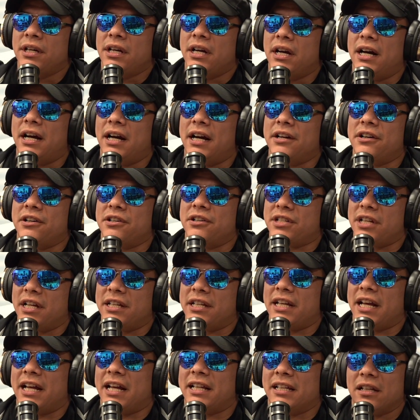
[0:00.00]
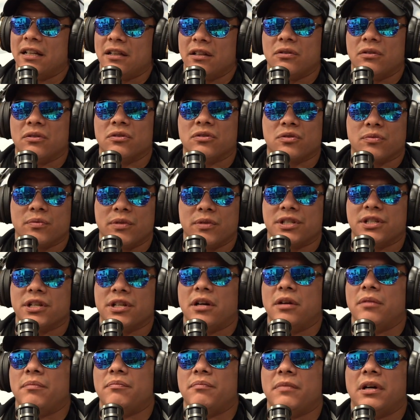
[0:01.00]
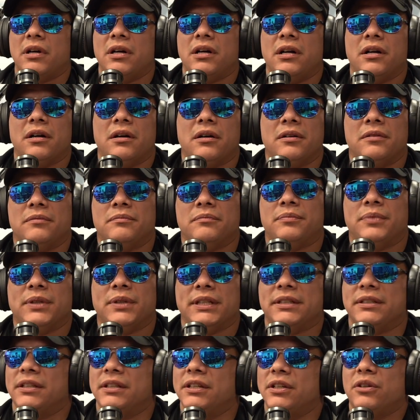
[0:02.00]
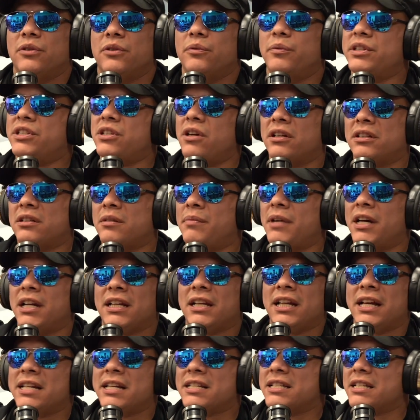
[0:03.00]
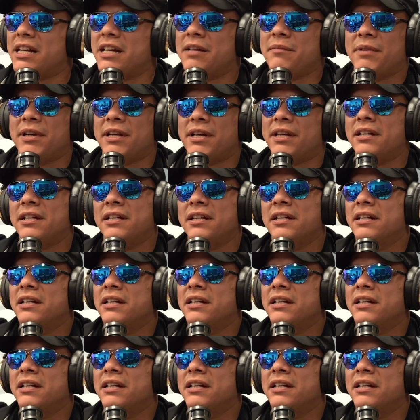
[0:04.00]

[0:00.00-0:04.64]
I understand they had that little switch up, but we talked about it last night, man.